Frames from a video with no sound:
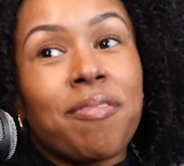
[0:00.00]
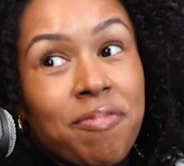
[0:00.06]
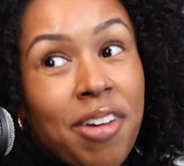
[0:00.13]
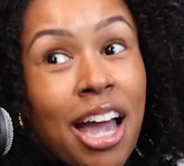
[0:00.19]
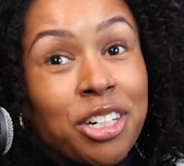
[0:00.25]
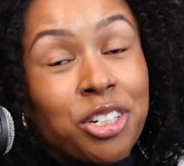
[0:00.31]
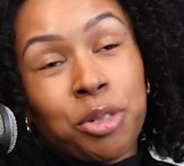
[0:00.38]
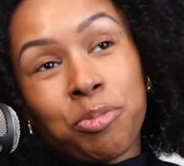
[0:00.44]

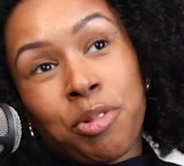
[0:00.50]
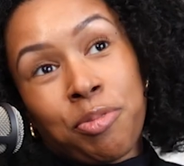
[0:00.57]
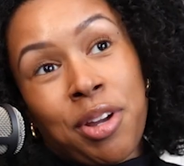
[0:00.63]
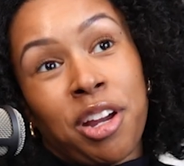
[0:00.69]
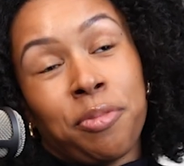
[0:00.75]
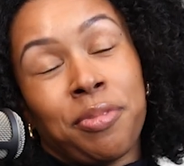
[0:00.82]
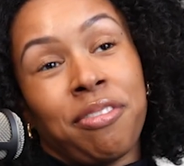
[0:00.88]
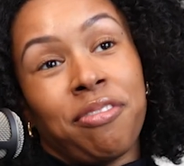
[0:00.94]
actually
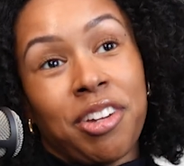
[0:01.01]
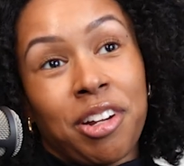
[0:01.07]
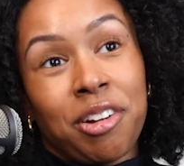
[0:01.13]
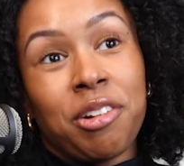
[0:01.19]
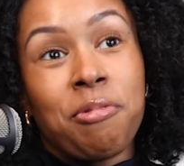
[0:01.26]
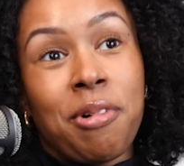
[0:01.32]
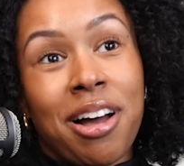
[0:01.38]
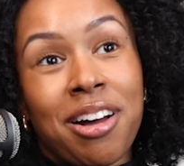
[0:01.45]
prepared me
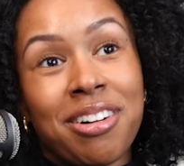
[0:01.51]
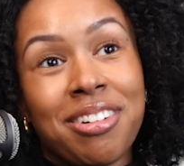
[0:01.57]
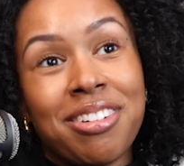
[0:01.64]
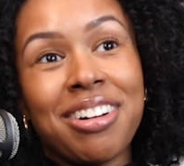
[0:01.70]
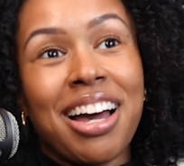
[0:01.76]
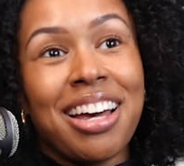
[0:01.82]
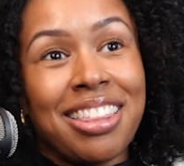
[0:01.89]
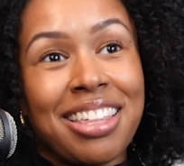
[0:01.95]
very
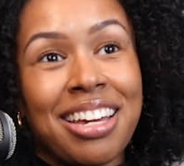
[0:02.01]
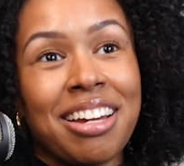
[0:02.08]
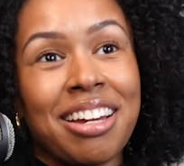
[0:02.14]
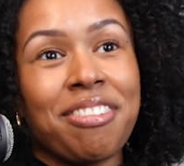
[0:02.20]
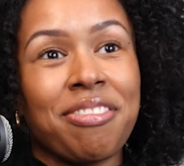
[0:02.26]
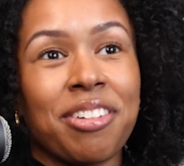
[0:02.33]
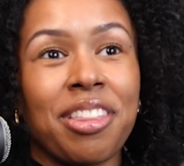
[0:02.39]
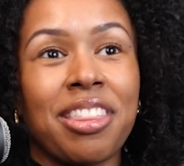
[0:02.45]
well, I
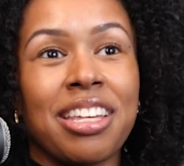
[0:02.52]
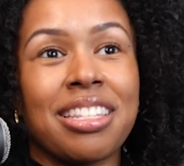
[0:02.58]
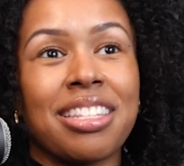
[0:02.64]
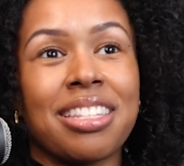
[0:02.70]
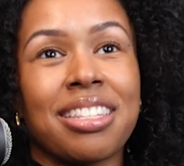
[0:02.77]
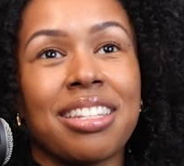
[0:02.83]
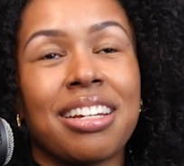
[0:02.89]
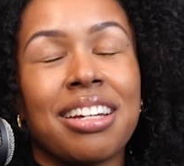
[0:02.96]
think, for
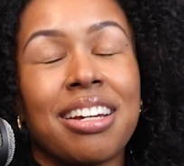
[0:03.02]
this